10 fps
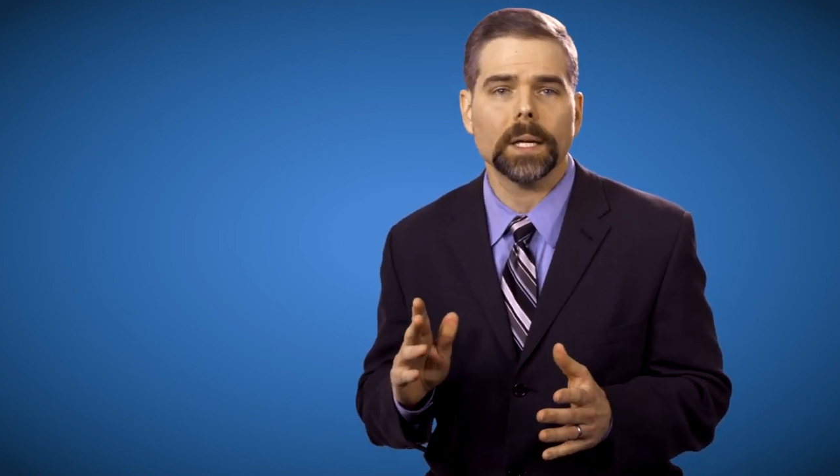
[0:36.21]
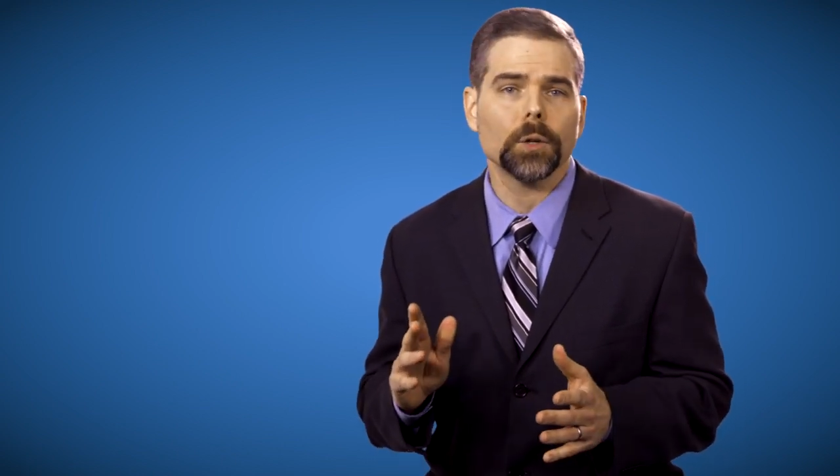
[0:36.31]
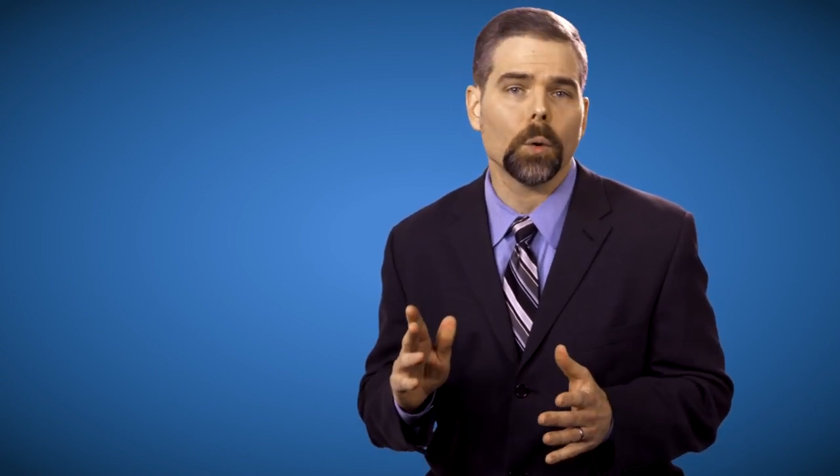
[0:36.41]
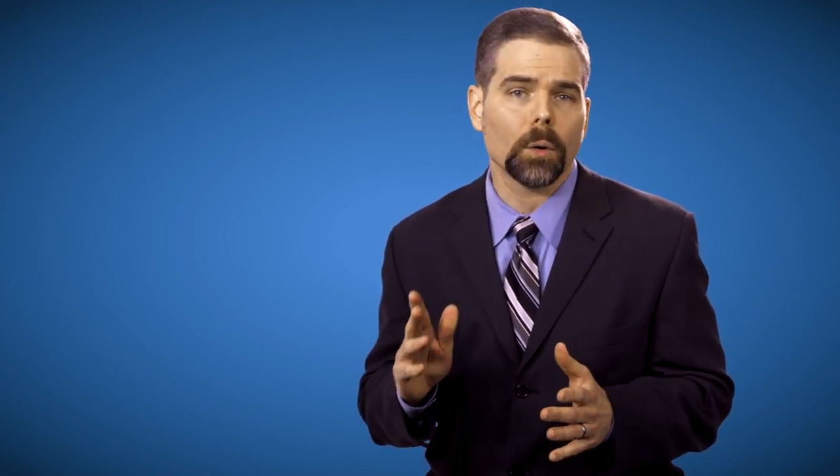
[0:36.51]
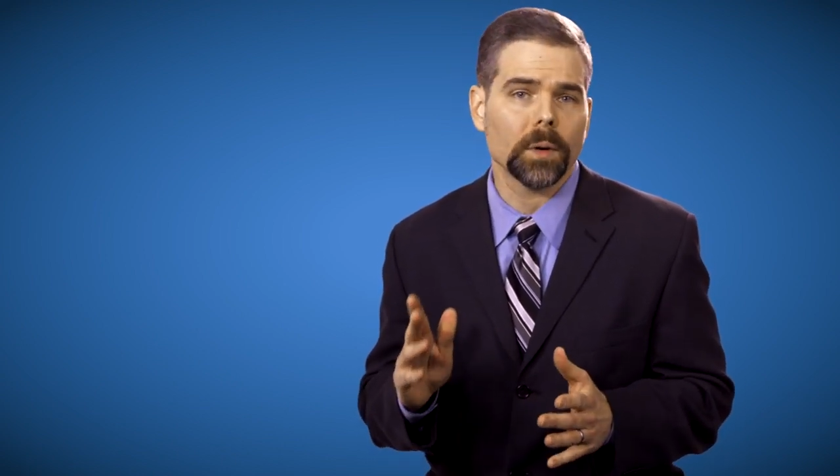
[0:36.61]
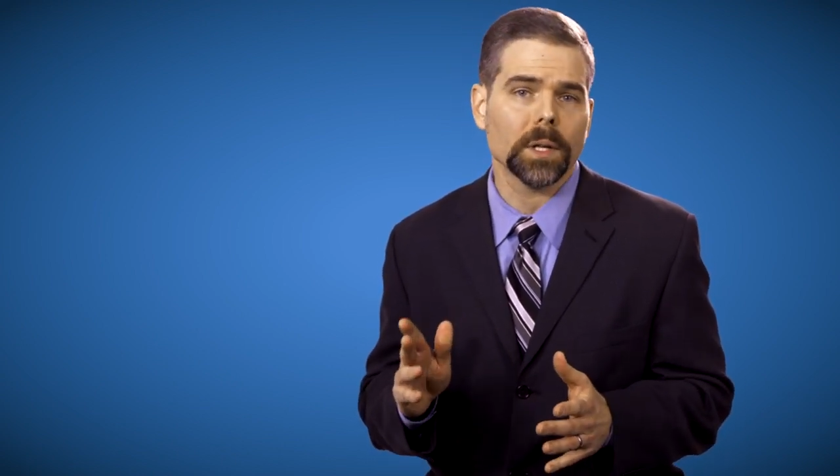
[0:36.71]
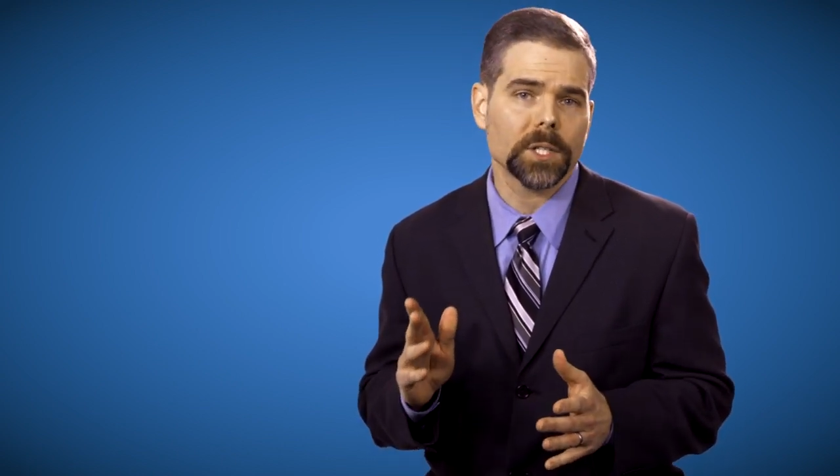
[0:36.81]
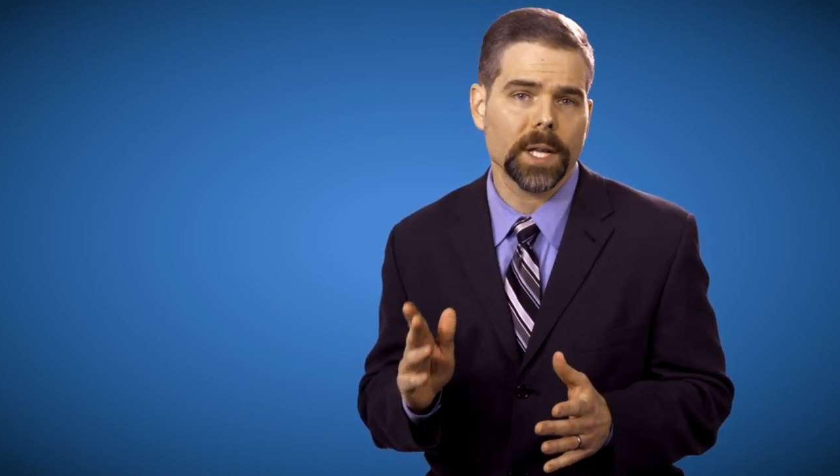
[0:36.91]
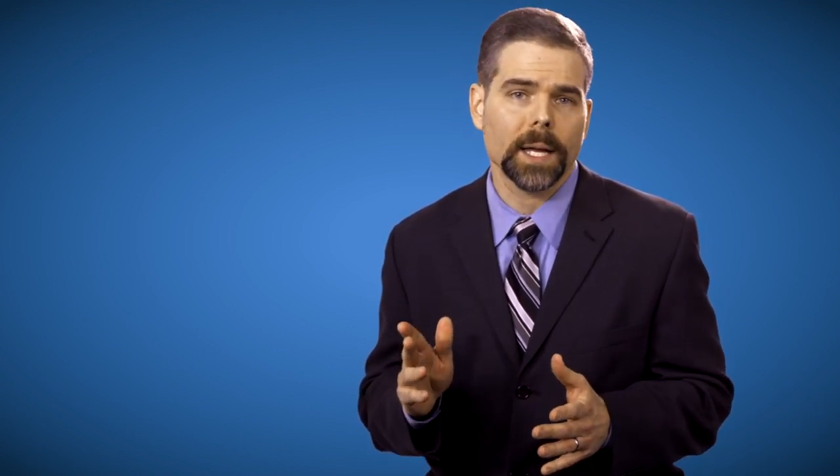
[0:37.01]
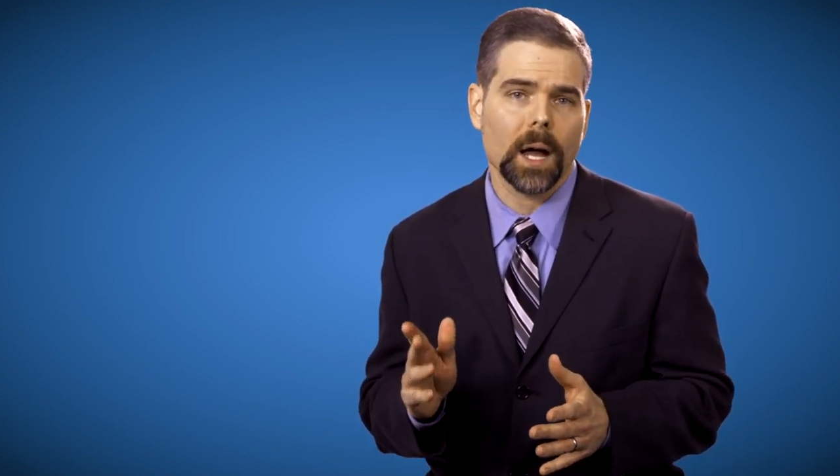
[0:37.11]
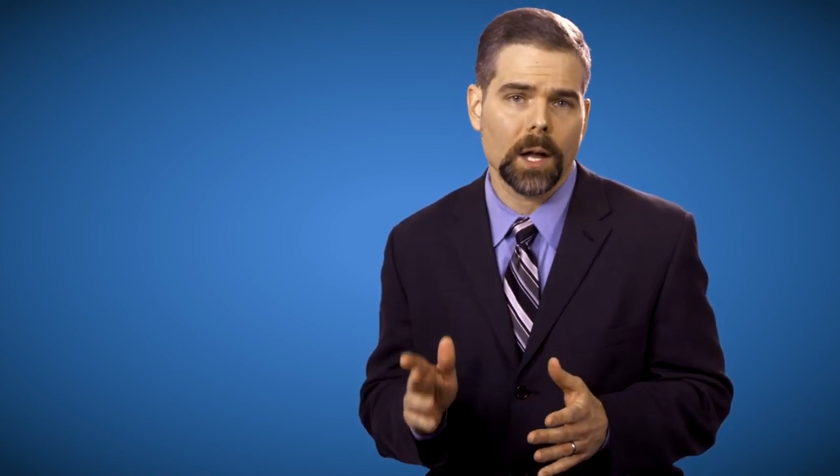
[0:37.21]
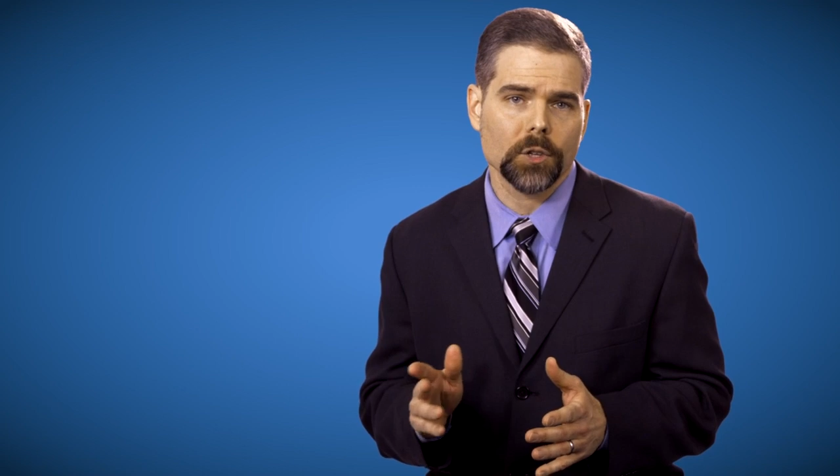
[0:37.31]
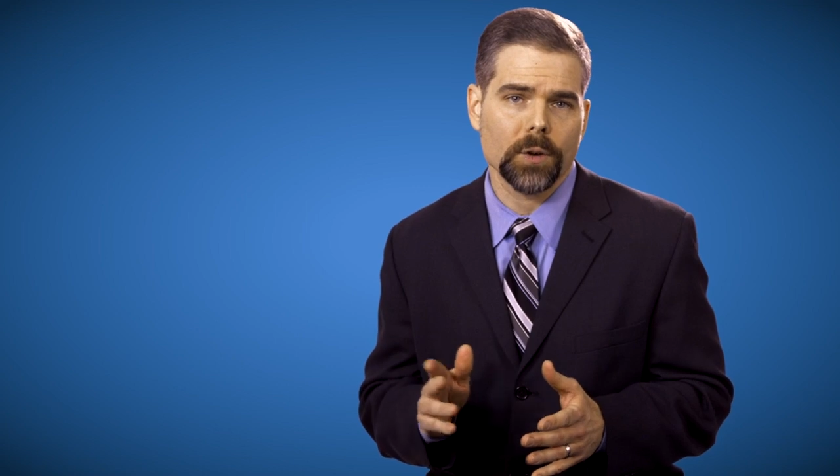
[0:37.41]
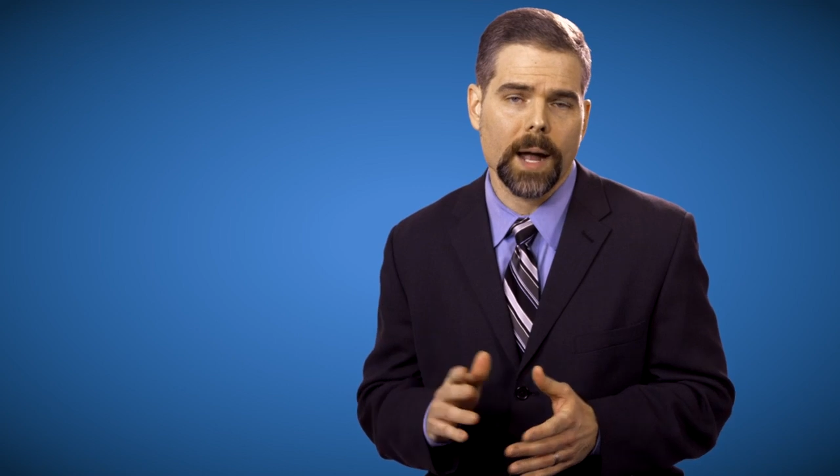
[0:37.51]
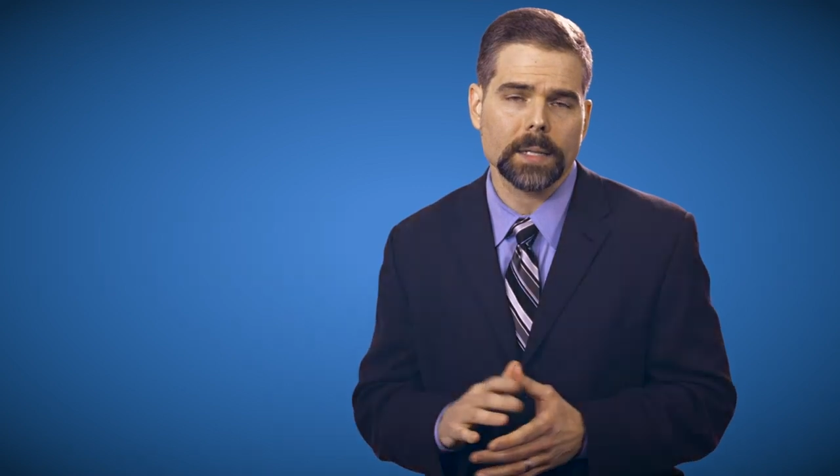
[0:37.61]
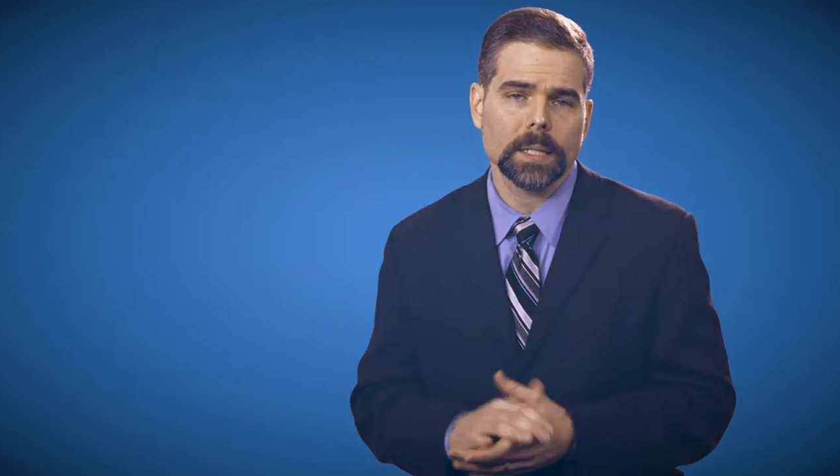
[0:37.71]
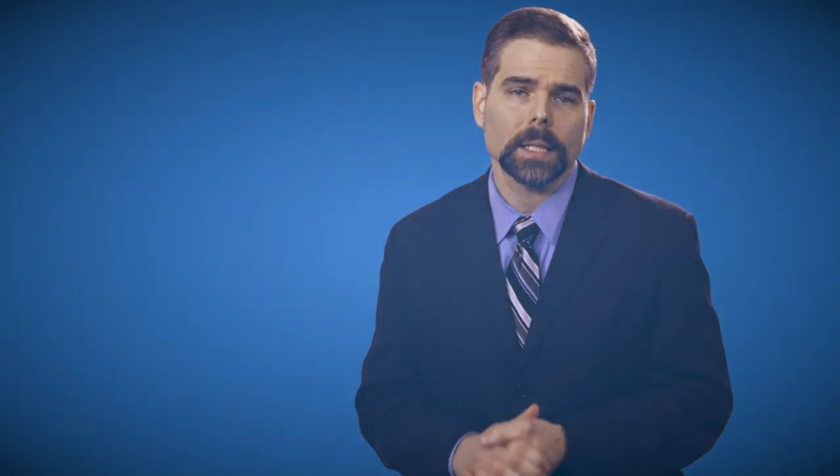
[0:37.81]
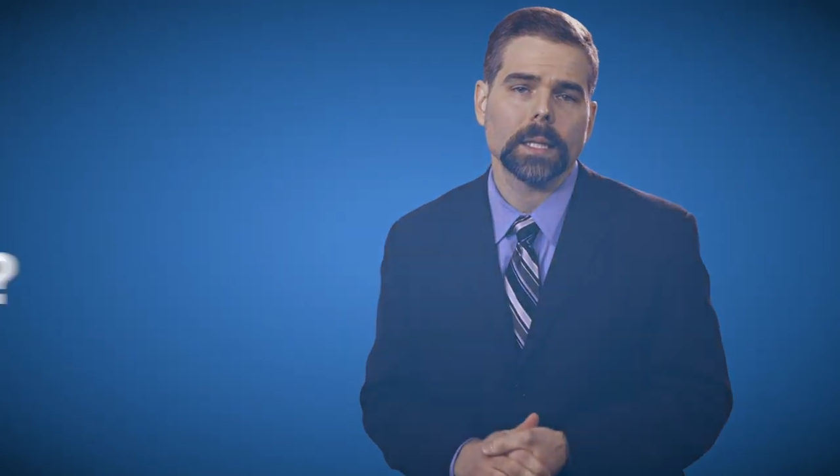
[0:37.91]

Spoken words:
in your real estate contract.